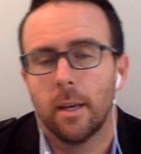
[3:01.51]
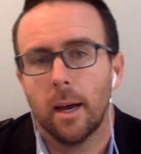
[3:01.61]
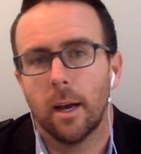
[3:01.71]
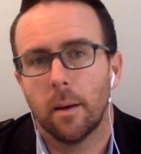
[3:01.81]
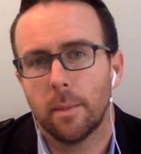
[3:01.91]

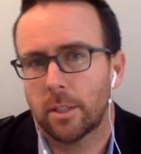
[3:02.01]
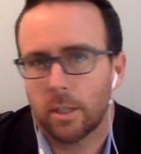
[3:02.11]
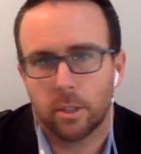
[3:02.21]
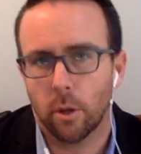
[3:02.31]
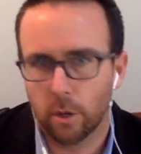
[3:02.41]

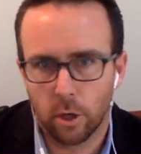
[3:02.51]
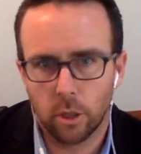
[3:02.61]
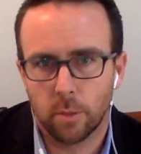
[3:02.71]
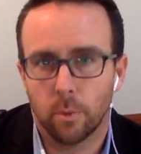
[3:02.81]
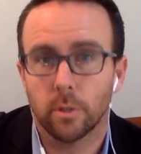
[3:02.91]
It's all
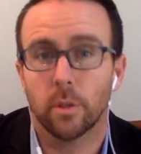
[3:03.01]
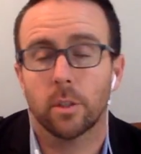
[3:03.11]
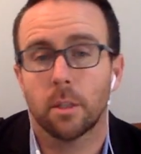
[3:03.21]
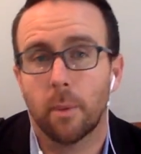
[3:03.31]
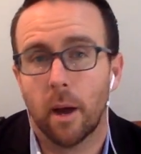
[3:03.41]
negotiable as long
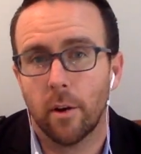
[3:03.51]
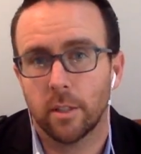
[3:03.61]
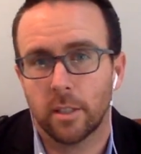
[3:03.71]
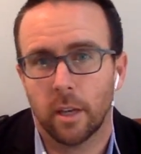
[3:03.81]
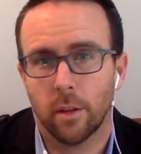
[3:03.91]
as the buyer and
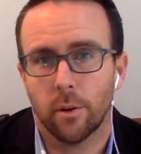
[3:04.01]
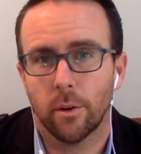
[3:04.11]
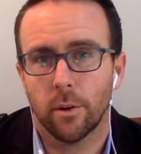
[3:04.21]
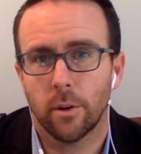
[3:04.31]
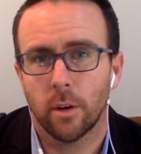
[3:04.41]

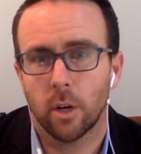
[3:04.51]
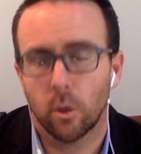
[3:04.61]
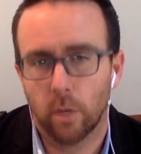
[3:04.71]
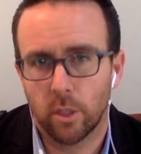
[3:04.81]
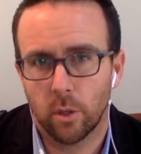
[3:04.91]
seller
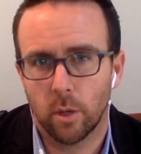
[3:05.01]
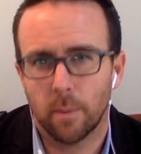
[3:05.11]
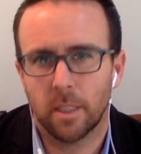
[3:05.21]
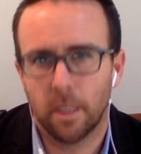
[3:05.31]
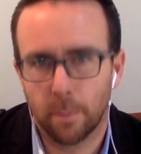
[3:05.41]
agree to it.
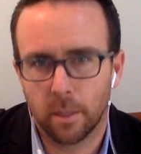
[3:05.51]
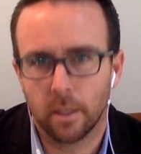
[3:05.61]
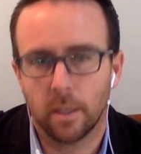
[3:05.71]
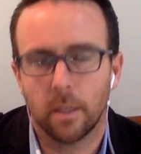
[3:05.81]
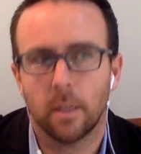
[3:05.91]
But
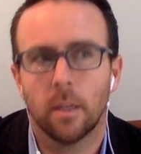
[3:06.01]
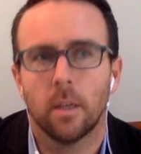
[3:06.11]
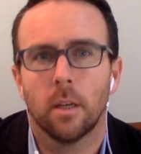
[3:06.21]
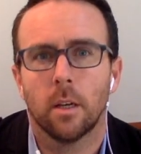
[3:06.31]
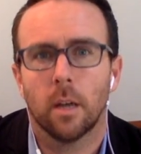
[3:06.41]
typically,
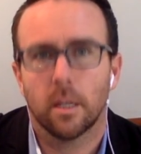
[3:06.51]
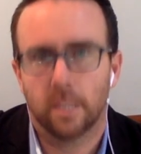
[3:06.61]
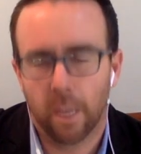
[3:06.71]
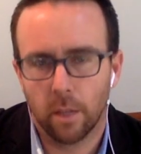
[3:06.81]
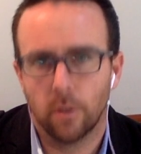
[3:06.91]

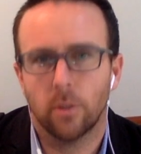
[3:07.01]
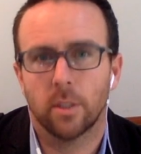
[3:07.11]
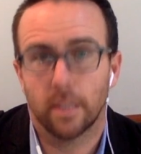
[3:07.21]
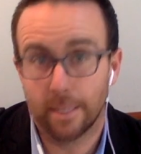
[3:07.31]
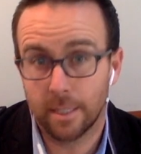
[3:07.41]
sellers
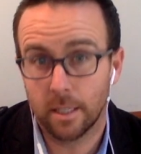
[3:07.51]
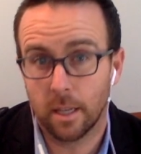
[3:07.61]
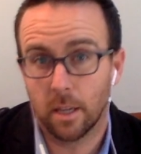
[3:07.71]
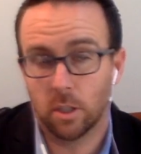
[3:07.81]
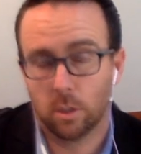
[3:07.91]
and listing
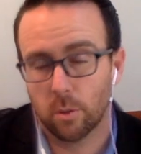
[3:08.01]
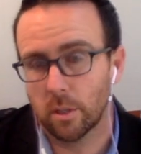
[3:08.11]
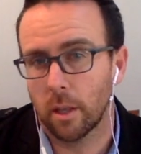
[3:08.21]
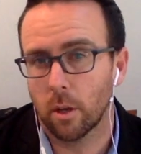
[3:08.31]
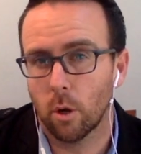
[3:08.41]
agents who are
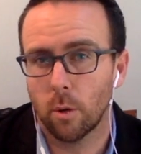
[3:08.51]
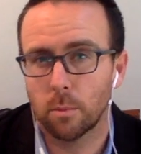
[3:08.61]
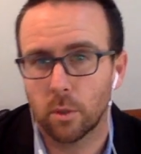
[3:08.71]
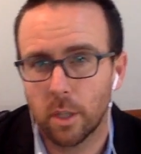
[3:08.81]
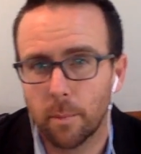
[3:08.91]
selling homes
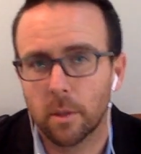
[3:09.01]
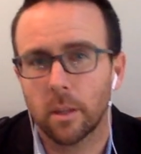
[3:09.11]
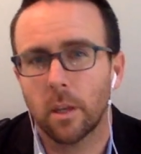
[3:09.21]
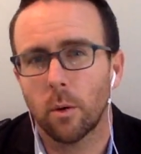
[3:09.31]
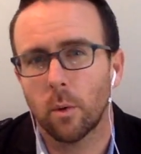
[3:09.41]
are
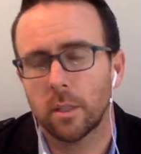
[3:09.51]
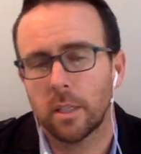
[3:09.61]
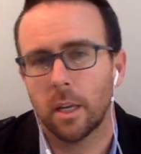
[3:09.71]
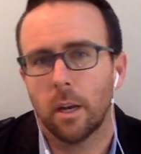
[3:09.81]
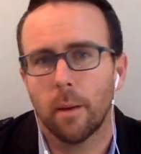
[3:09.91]
typically going to want to
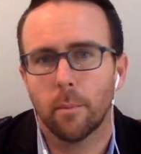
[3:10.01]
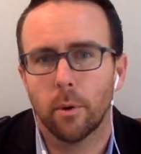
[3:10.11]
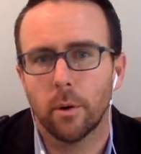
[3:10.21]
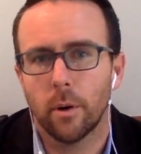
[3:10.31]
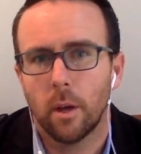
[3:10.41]
see a
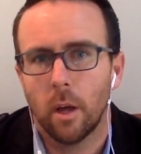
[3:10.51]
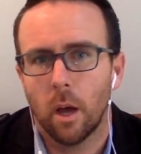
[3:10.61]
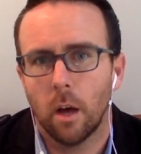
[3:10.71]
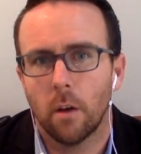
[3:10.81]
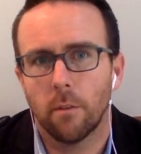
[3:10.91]
number
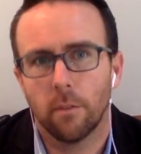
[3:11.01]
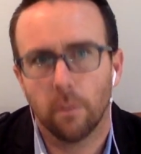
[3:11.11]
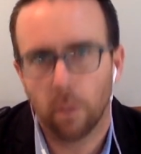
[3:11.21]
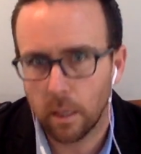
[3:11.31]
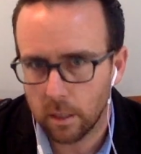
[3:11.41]
of
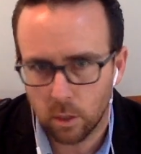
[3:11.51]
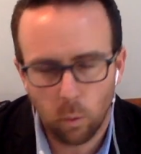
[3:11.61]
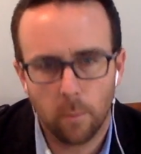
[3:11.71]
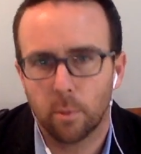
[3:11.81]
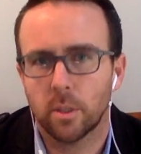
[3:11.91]
at least
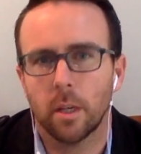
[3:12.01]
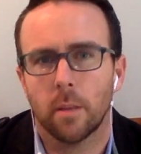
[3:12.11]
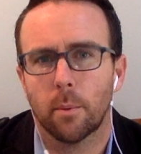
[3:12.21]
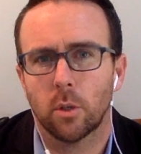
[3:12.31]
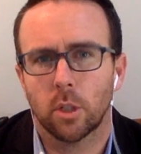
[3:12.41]
1% of the
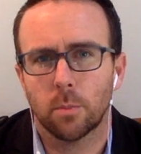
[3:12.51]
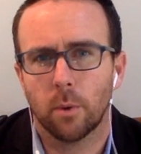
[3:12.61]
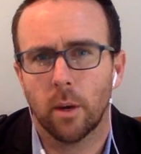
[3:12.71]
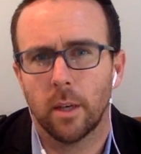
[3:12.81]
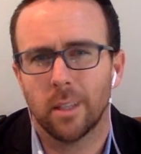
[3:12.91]
purchase
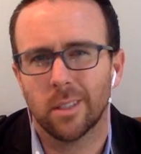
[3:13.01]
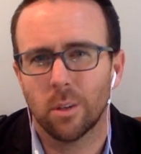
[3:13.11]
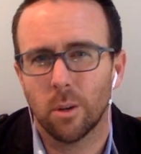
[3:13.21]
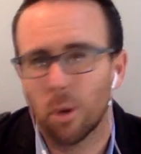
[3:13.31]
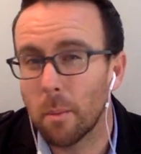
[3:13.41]
price,
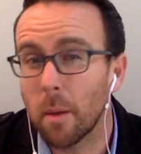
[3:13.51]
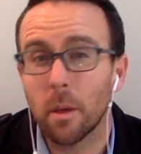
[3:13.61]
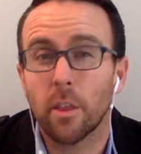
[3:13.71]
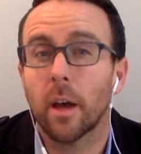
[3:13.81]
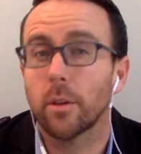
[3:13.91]
or maybe
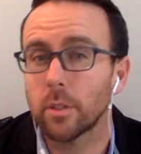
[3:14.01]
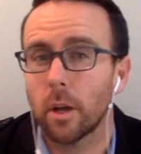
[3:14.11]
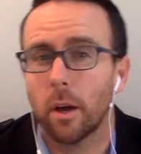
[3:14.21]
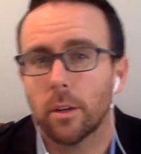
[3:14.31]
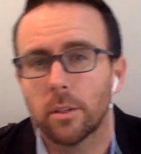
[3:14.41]

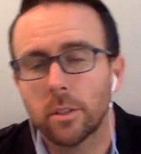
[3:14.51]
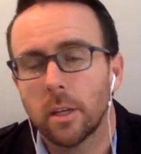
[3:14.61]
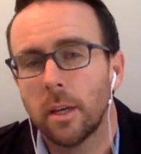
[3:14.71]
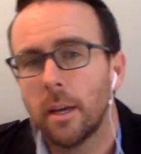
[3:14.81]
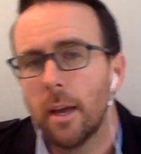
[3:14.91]

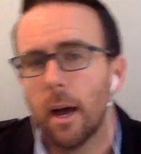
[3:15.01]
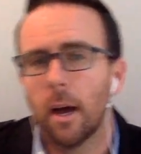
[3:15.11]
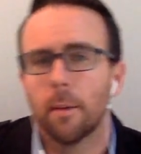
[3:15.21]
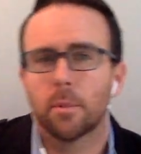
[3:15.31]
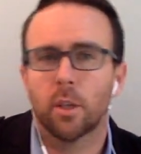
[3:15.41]

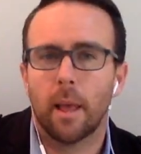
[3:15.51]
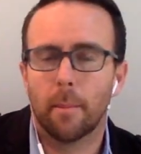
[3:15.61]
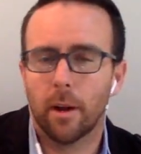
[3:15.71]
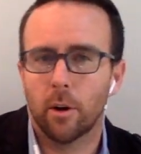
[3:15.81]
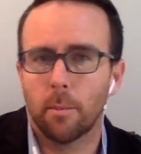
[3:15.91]
$1,000. So that
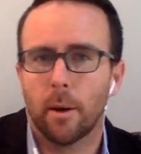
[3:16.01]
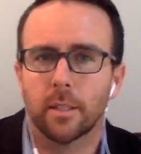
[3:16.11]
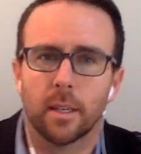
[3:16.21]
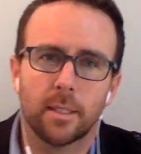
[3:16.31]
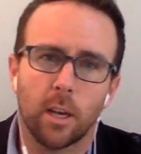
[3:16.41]
binder
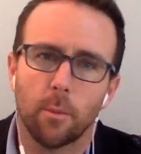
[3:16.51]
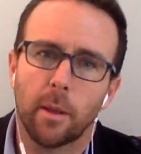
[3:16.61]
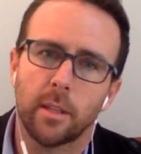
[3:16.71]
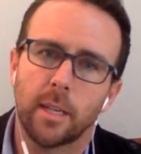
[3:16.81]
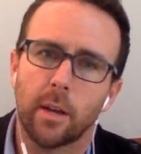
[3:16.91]
deposit gets held
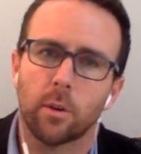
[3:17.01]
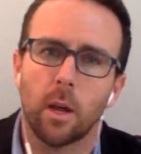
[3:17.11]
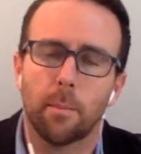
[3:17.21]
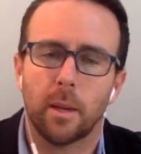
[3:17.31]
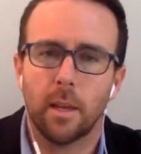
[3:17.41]
by the title
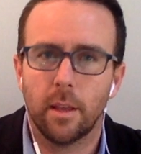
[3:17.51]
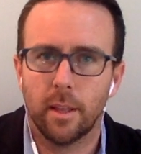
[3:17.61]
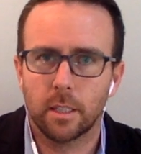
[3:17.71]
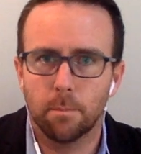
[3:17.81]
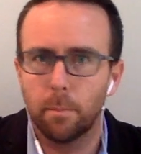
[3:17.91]
company, and
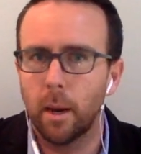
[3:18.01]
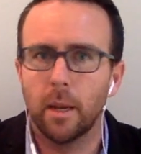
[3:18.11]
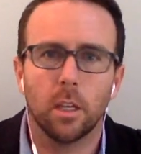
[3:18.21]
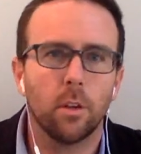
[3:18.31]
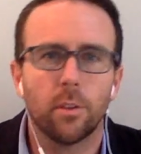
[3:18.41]
that's
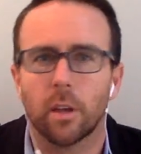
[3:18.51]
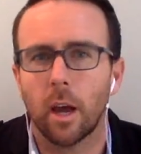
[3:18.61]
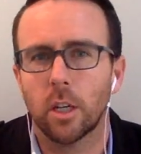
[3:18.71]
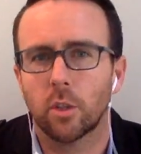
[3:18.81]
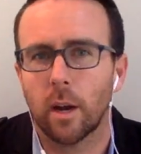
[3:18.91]
binding you to the
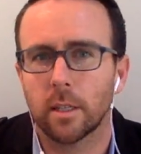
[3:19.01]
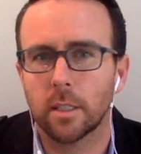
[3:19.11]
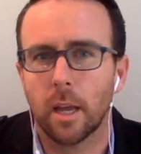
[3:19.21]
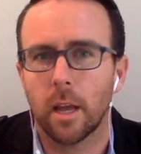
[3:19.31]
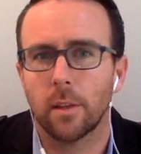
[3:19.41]
contract
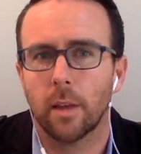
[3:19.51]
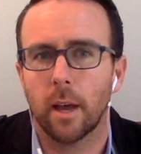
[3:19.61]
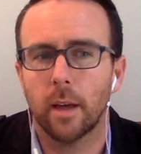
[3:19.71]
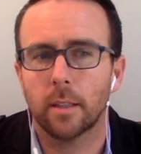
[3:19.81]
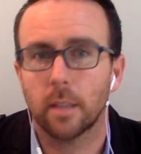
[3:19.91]
saying
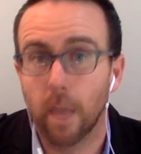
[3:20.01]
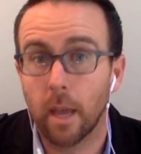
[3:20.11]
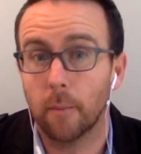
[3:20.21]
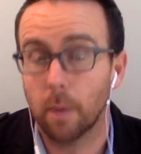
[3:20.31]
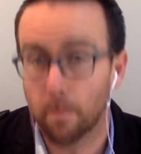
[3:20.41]
that, hey,
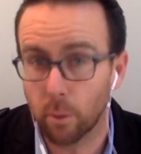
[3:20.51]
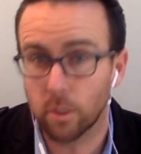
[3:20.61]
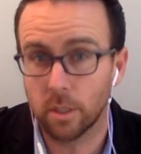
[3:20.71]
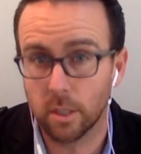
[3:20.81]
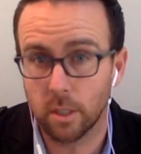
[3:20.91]
I'm going to
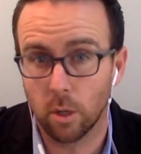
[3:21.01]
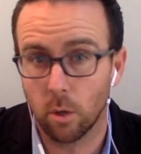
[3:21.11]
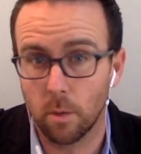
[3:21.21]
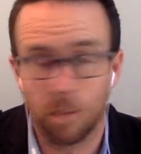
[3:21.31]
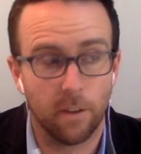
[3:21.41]
purchase this
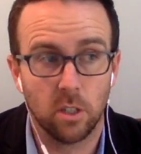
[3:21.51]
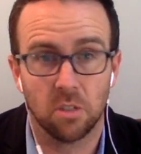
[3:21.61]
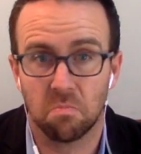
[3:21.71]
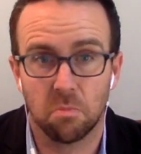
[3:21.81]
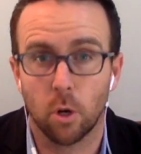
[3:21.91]
home, and if I
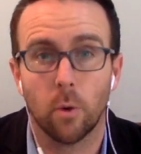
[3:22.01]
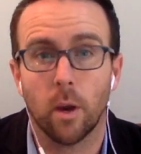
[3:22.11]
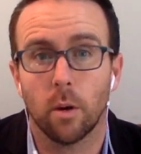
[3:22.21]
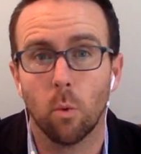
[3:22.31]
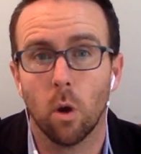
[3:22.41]
just turn
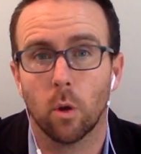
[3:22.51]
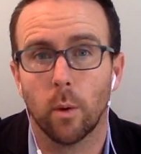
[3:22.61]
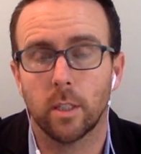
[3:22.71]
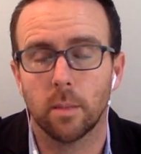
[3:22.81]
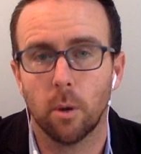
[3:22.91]
around and walk
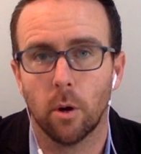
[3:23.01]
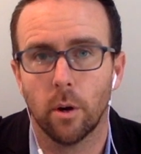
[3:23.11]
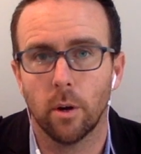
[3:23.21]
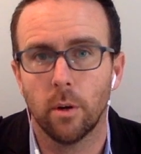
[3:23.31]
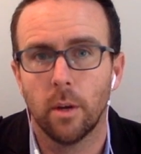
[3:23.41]
away
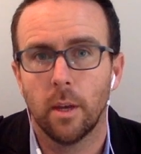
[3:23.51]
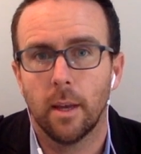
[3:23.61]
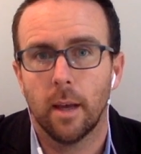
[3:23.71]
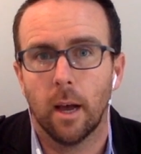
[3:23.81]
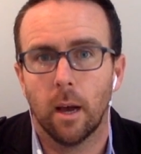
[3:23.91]
tomorrow,
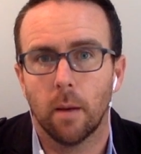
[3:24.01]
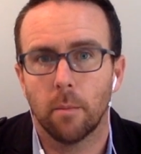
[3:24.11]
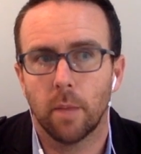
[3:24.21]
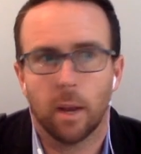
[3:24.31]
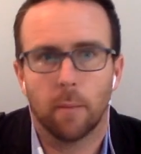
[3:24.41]

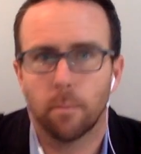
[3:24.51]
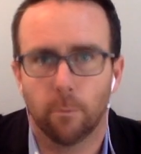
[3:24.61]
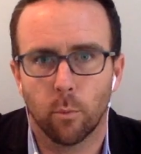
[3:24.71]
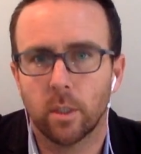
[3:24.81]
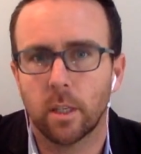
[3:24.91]
then I'm
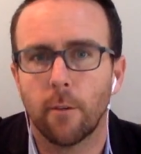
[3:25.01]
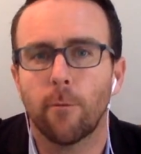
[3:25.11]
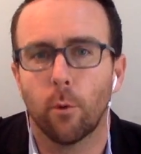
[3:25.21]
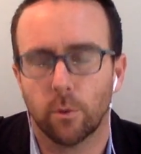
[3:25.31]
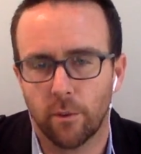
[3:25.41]
risking
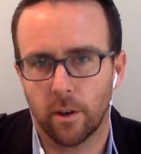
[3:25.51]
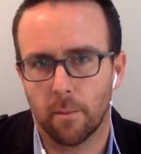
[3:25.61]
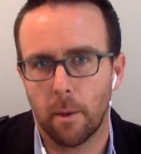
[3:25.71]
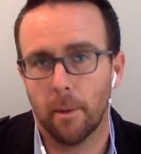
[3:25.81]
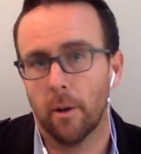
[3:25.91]
forfeiting
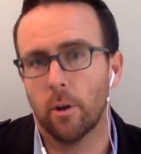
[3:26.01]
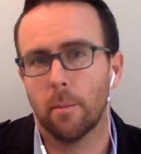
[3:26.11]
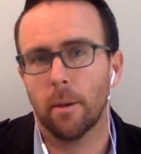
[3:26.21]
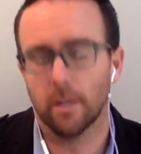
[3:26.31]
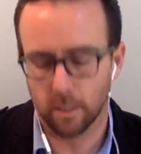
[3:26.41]
my binder
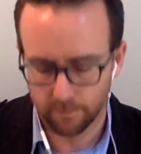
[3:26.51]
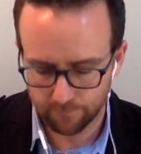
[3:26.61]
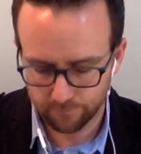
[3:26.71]
deposit.